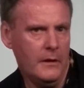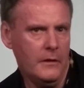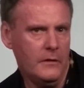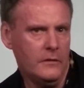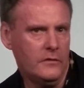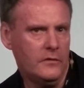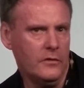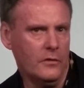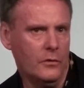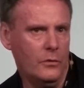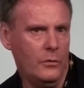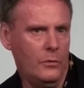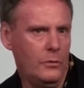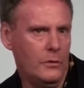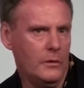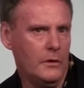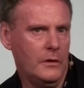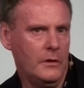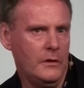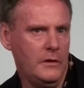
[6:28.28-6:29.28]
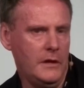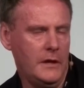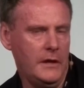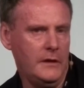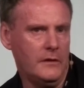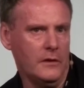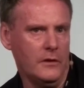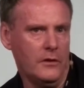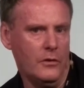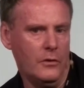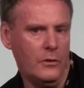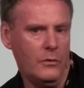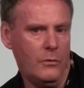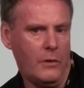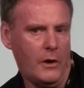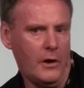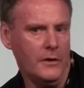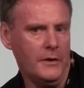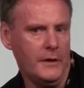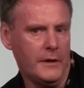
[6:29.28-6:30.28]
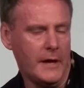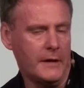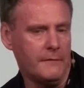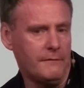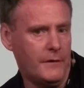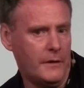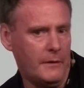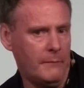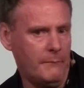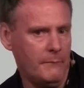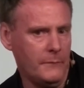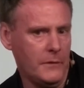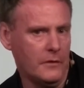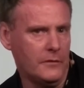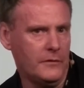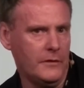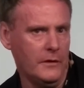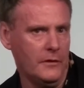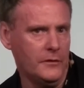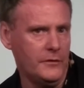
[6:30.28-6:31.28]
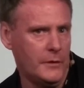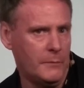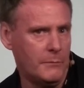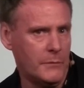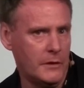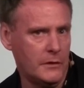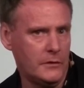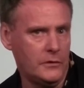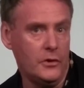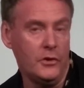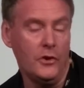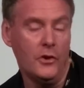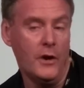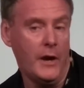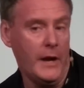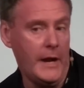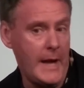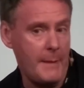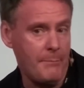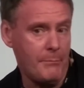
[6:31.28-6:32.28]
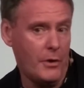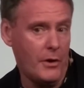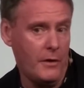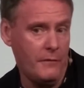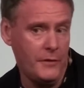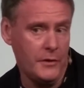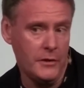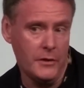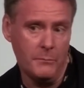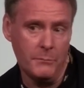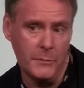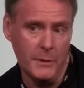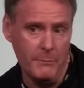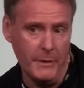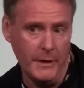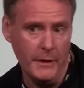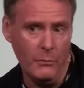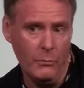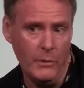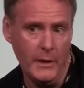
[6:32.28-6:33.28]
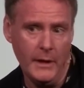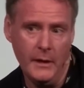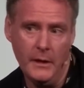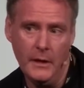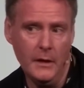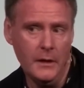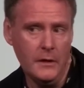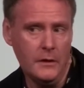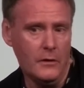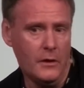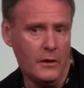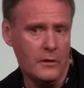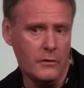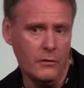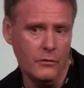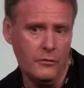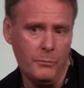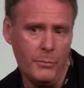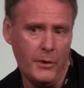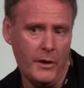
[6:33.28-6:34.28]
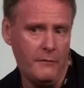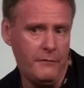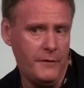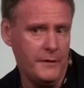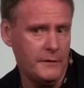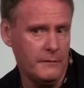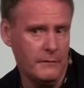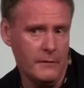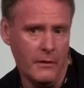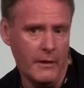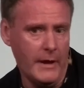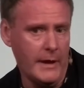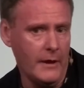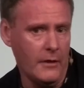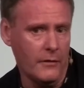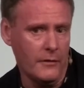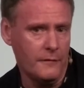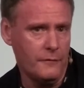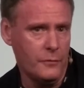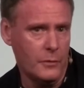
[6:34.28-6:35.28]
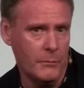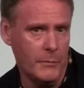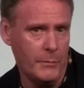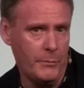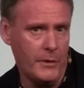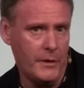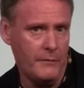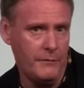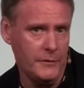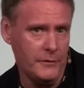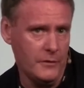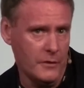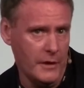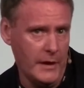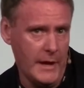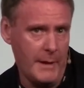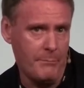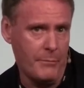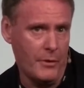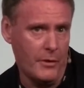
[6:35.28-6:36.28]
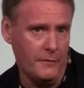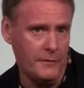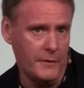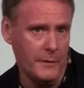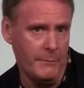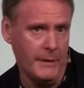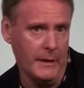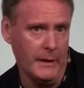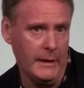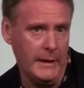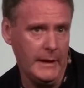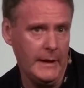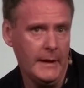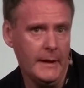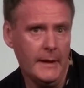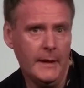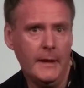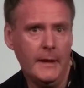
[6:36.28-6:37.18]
So you need to know how you get from your sales number to your net profit number, by the way, not gross profit or any other form of profit, your net profitability.